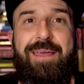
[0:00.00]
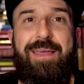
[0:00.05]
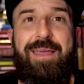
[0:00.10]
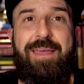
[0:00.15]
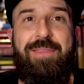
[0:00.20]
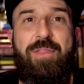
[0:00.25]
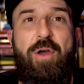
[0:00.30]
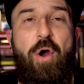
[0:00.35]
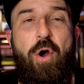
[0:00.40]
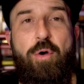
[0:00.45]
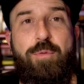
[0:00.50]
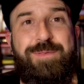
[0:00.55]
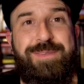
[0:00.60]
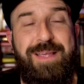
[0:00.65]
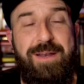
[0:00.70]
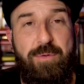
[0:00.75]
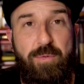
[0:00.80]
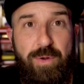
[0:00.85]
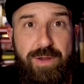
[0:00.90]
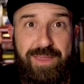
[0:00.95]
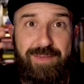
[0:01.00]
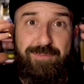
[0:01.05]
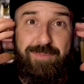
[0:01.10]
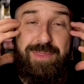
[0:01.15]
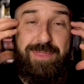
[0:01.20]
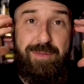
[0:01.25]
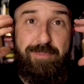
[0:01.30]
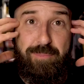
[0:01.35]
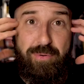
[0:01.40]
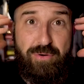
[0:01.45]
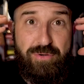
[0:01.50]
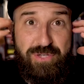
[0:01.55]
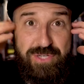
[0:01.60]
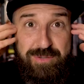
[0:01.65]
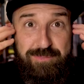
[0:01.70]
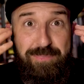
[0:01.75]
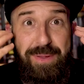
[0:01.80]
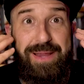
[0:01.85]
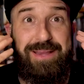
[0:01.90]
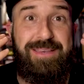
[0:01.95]
in the hopes that it will give me the
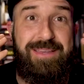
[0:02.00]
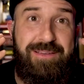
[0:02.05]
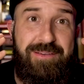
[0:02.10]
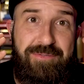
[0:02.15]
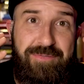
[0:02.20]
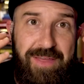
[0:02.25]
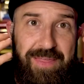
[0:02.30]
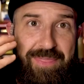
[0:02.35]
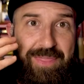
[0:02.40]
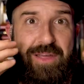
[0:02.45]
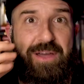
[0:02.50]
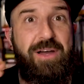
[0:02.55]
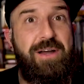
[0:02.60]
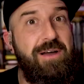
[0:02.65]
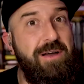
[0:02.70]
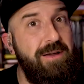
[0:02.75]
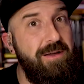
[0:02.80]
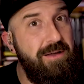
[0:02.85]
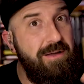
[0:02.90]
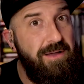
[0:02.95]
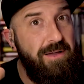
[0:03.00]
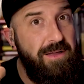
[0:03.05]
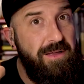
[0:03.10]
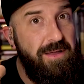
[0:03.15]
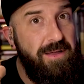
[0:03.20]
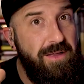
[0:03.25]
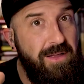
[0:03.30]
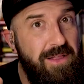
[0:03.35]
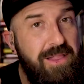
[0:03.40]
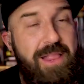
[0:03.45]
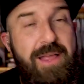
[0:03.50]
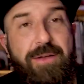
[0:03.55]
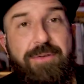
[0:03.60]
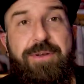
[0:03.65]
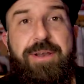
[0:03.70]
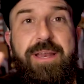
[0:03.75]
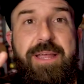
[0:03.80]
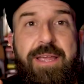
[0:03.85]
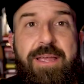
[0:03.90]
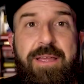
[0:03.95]
perspective and the
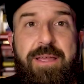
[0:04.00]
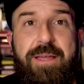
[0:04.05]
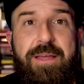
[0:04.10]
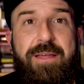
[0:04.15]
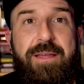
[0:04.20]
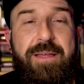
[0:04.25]
clarity